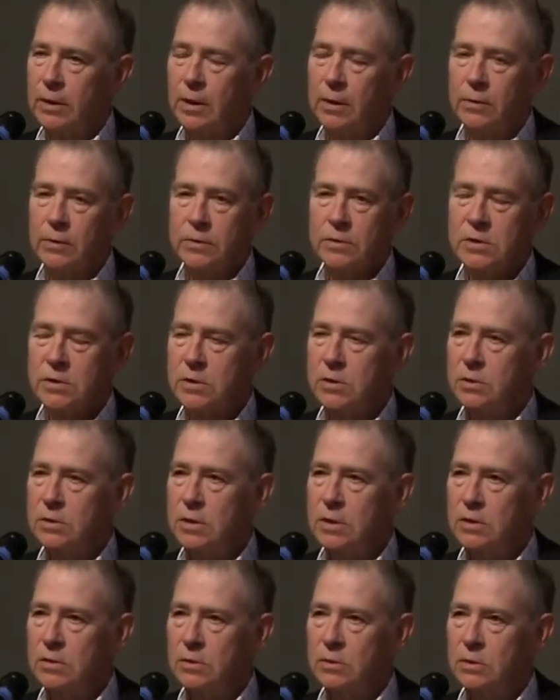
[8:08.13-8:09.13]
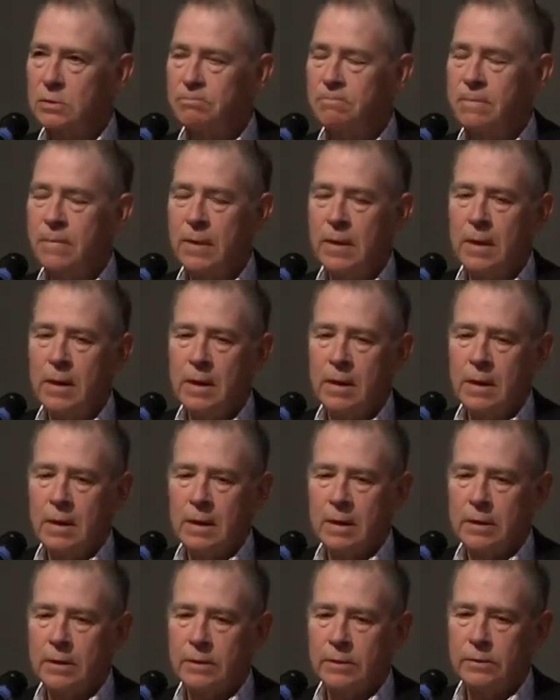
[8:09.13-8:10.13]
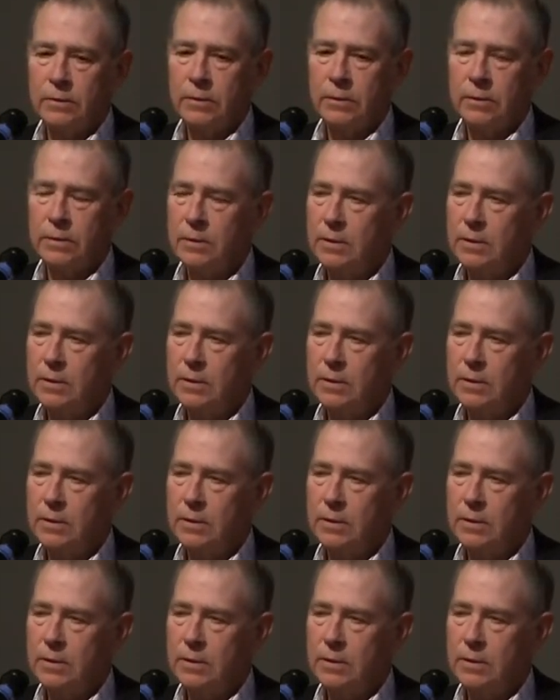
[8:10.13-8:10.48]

It goes to either the